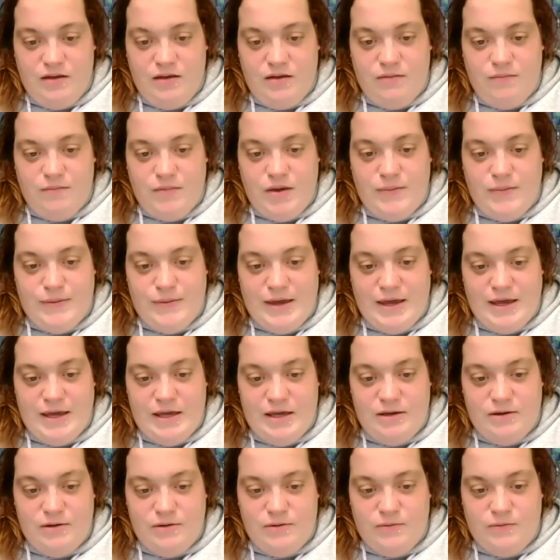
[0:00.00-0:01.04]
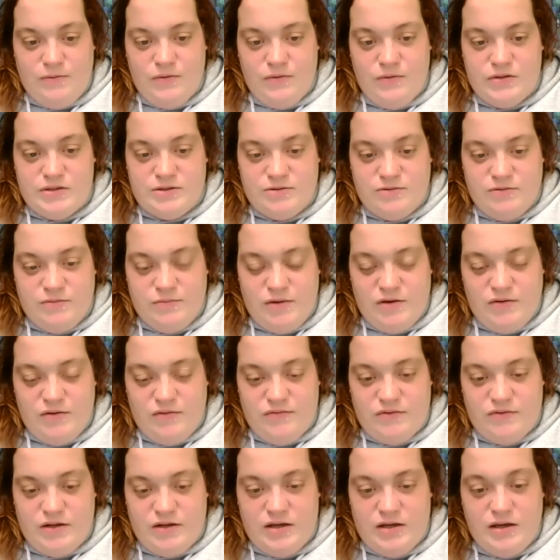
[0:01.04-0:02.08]
My payee was
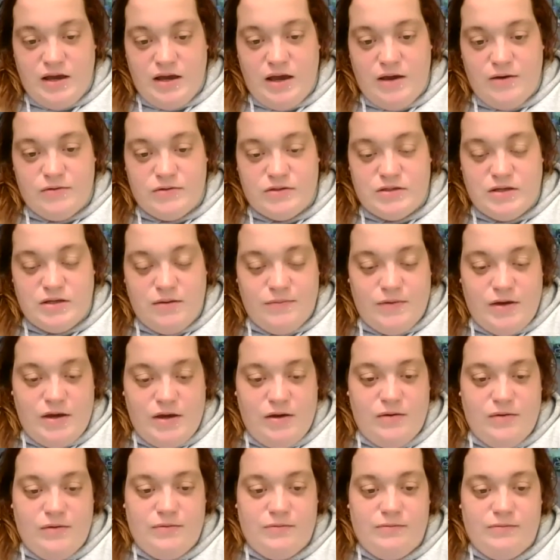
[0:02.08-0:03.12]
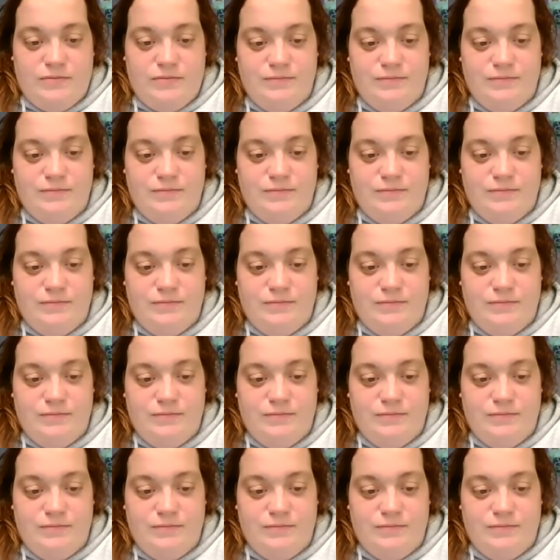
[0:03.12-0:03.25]
removed. I was on my own.